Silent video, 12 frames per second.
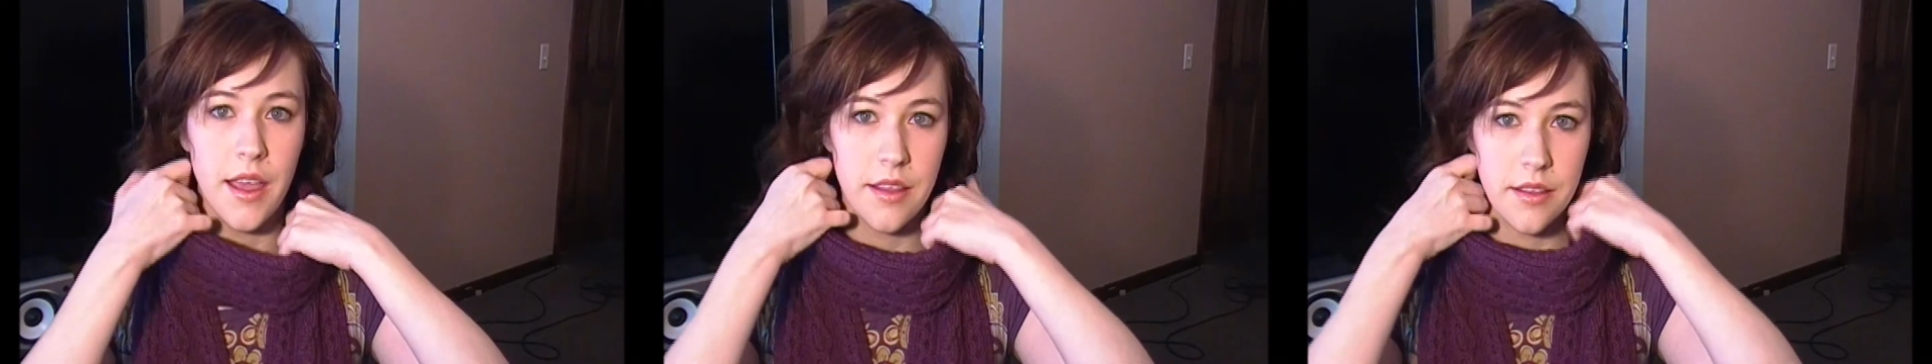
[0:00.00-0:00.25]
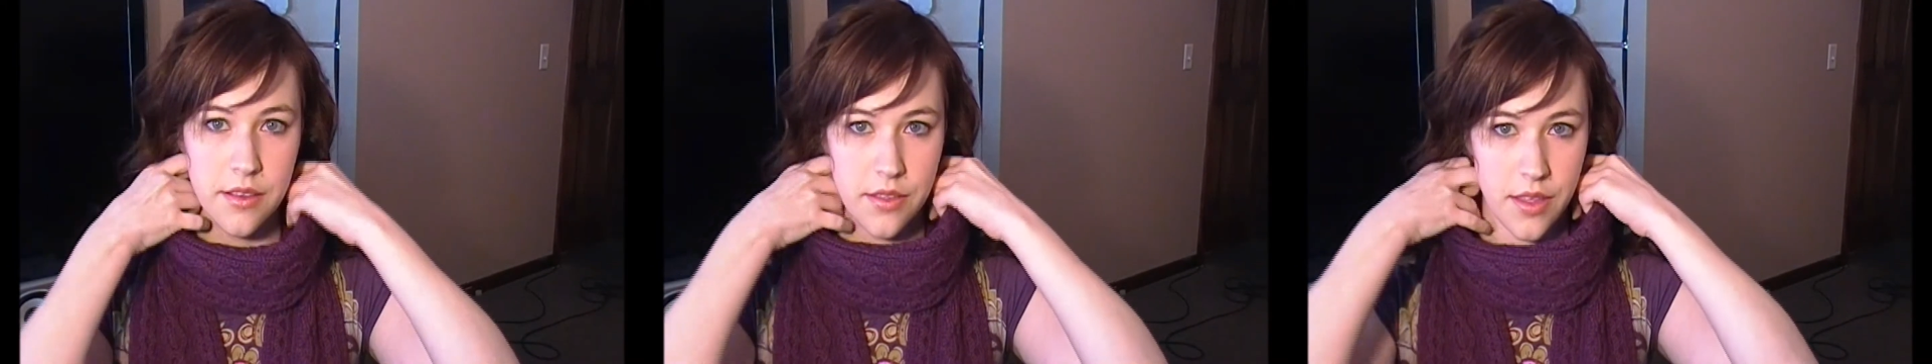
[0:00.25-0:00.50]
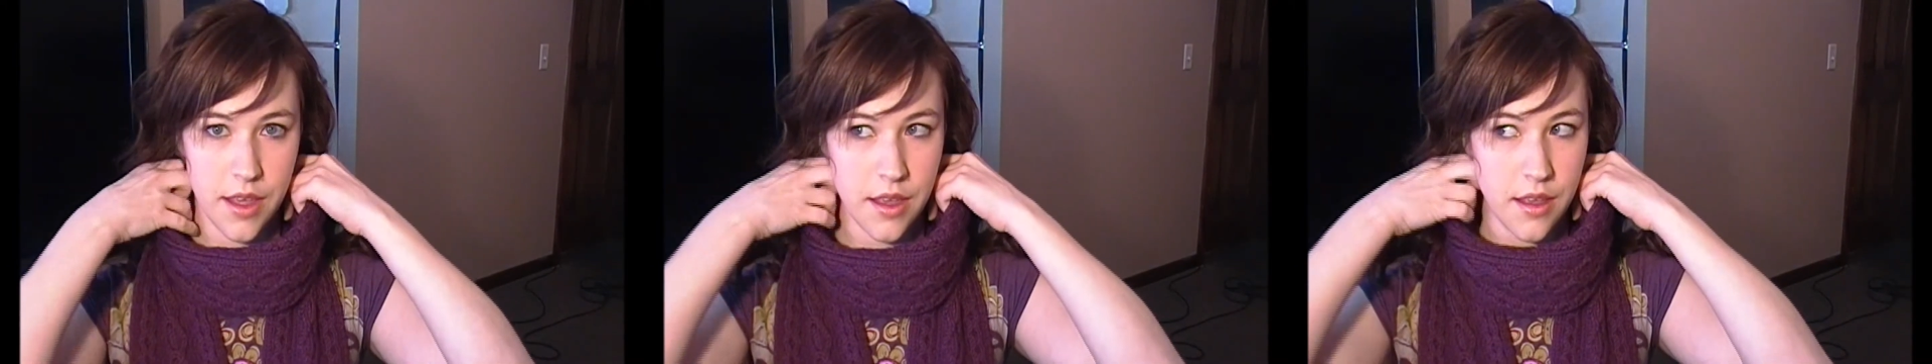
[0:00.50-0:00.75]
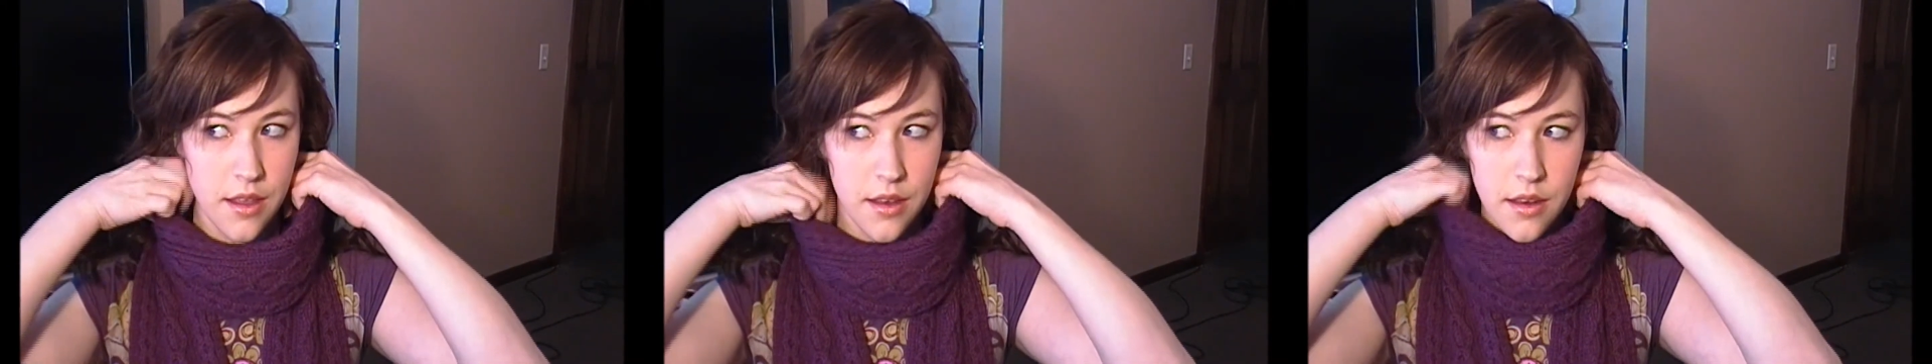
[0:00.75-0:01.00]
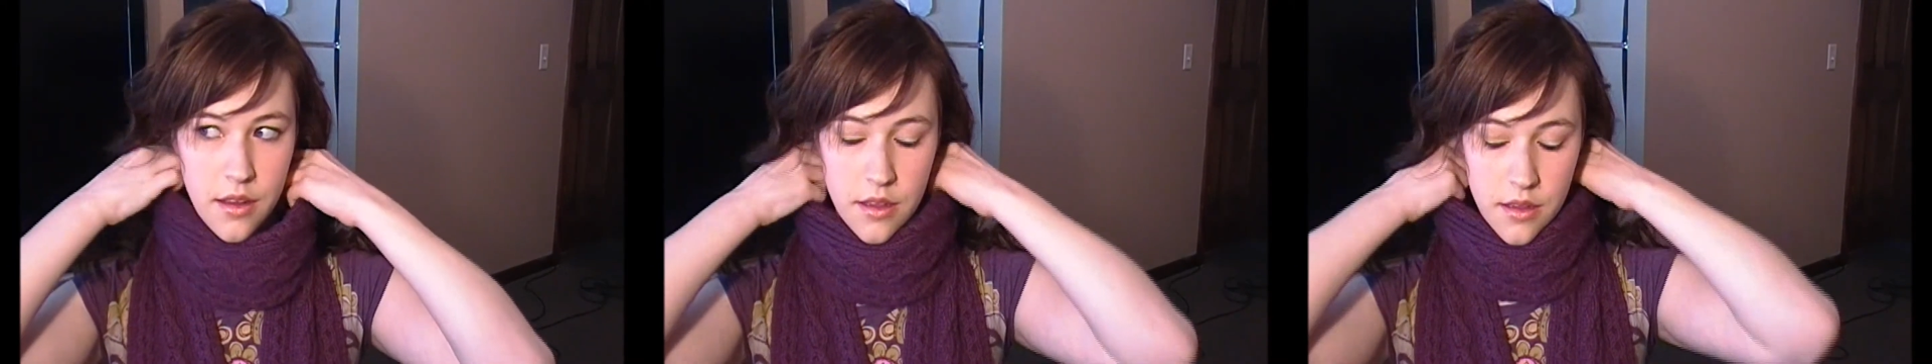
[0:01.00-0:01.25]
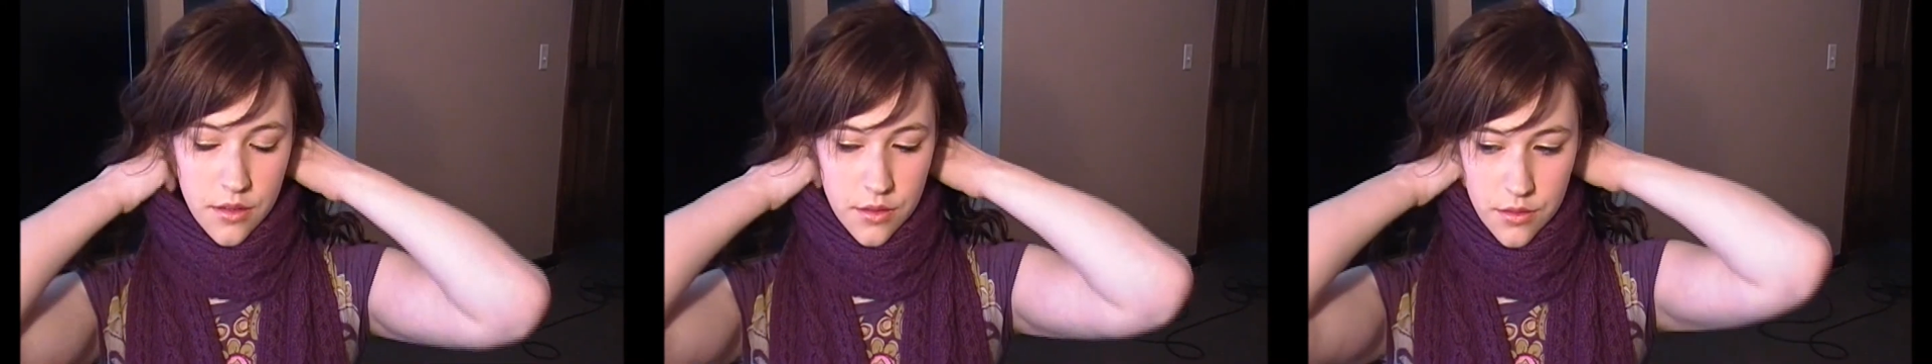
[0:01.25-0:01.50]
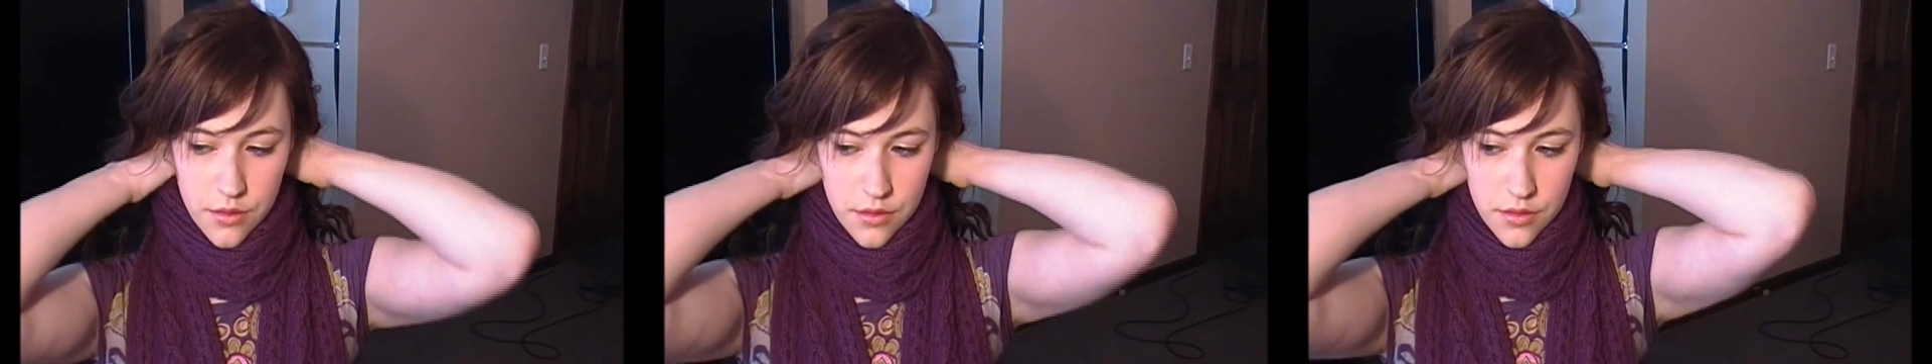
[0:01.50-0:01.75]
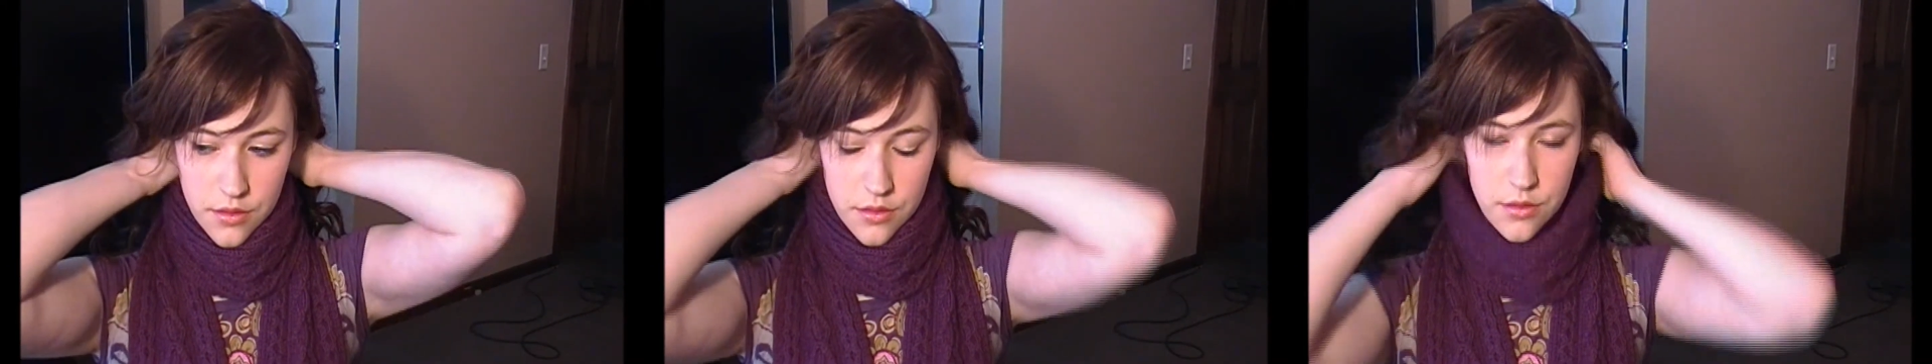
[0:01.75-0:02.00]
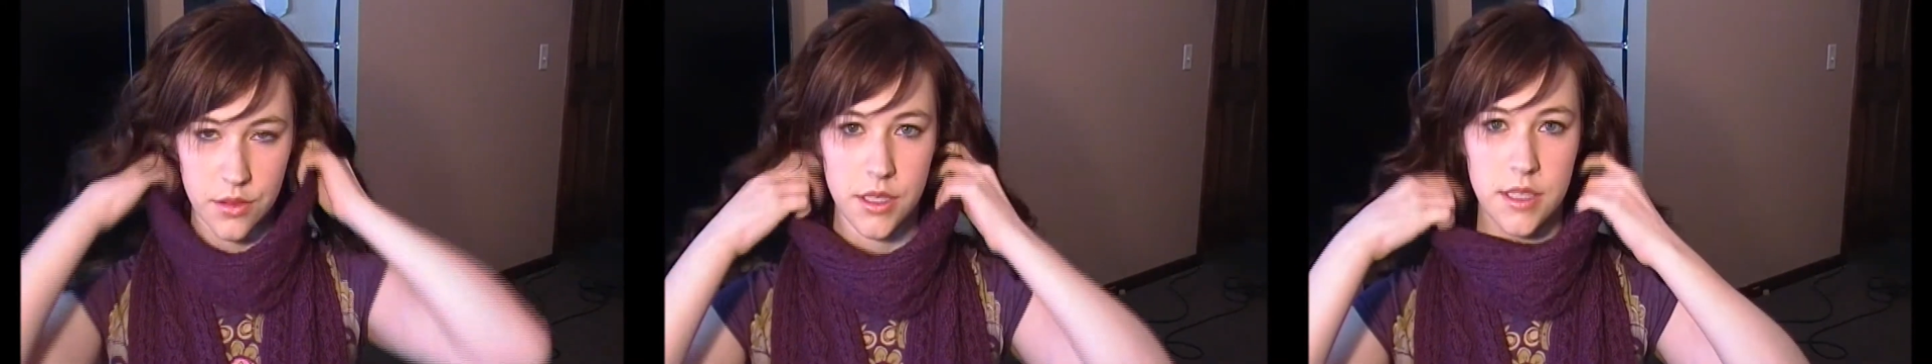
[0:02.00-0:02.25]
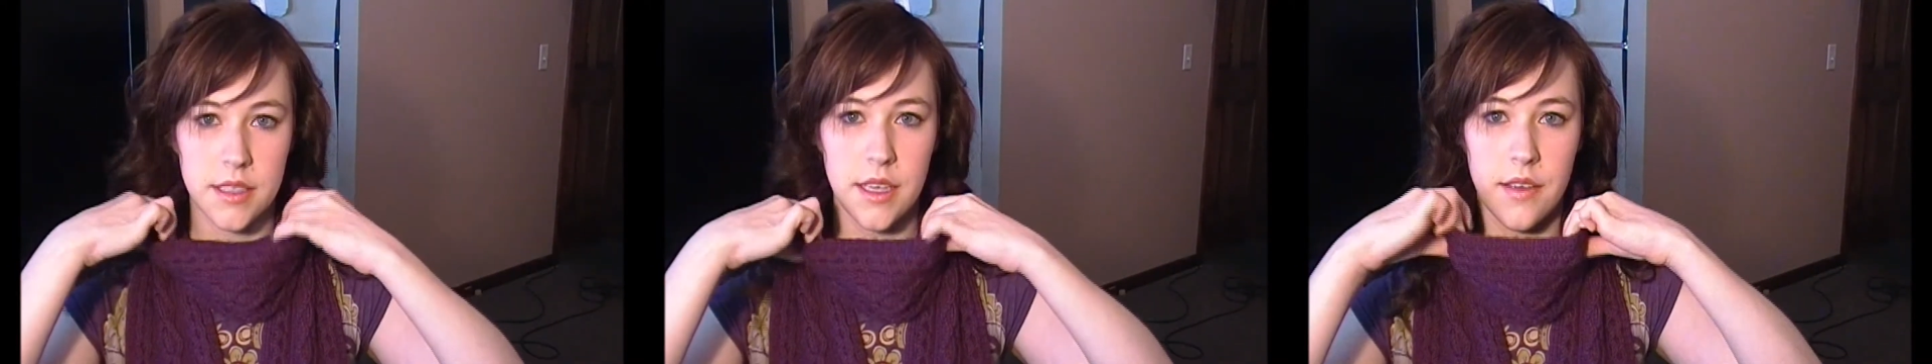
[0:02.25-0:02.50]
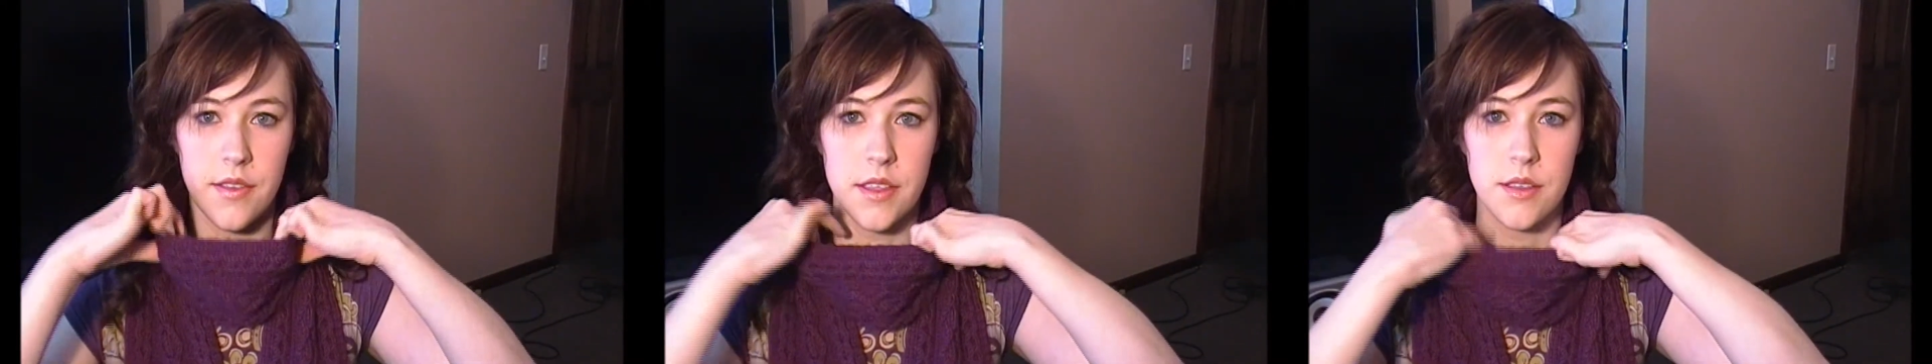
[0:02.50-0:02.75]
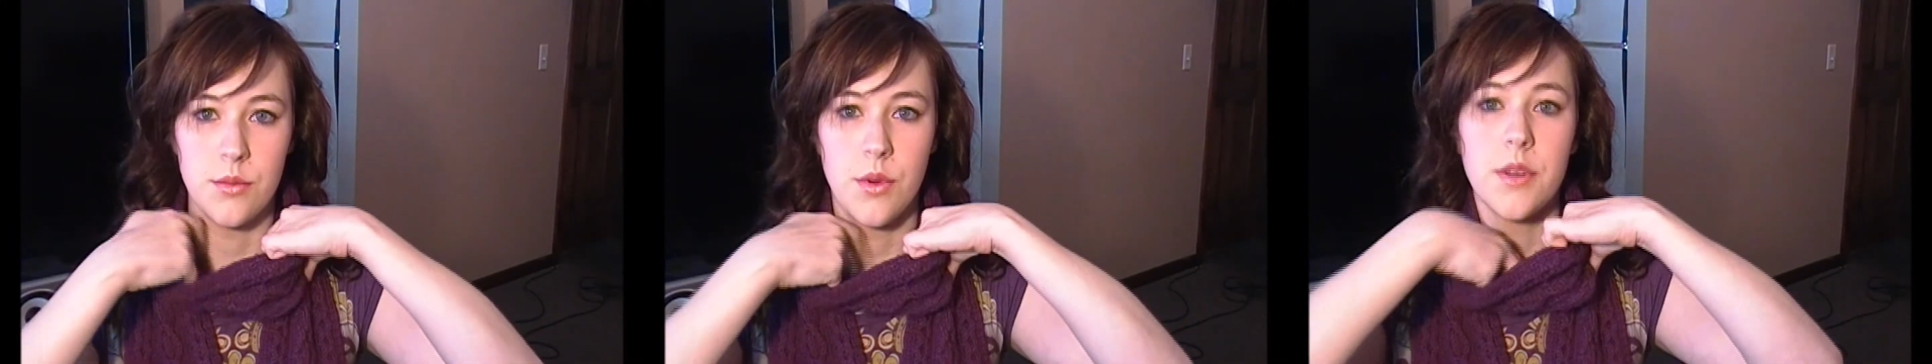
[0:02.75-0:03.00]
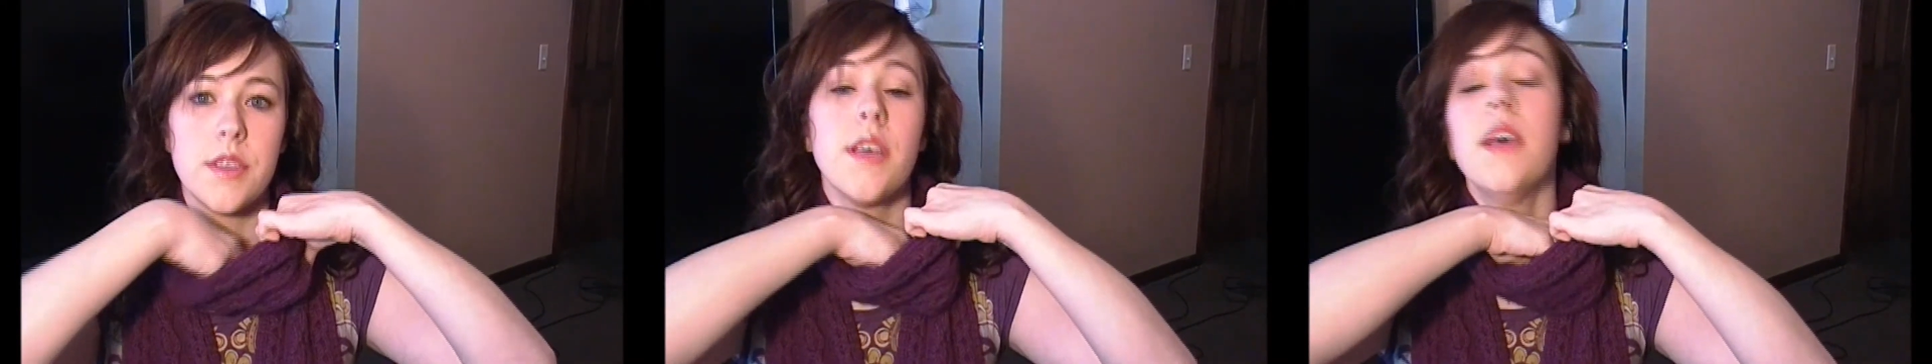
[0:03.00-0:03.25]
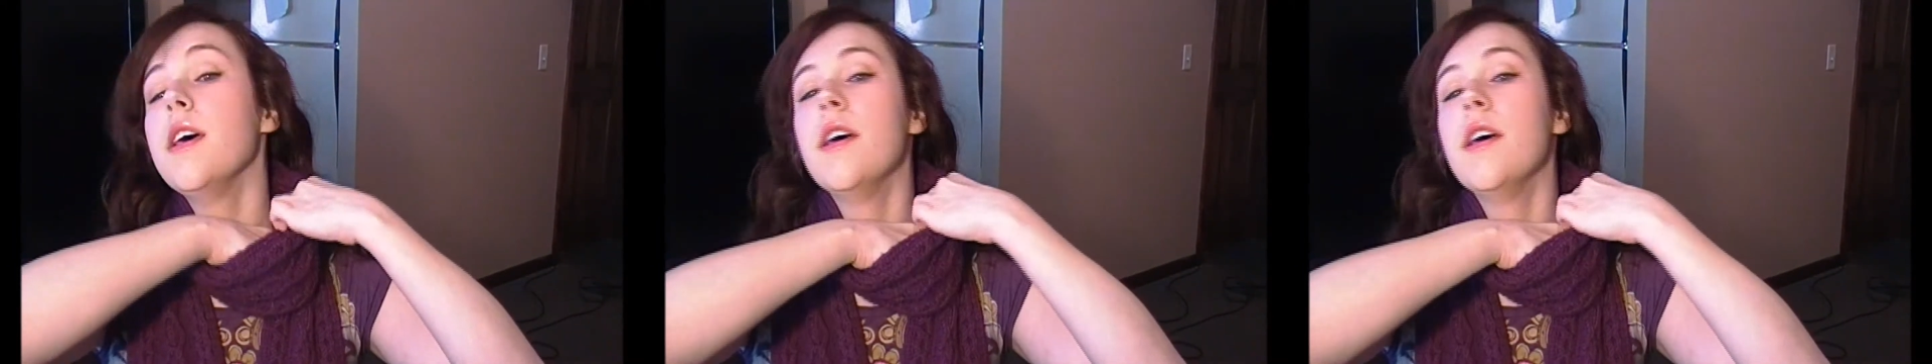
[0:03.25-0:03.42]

and then, oh goodness, I have this rolled.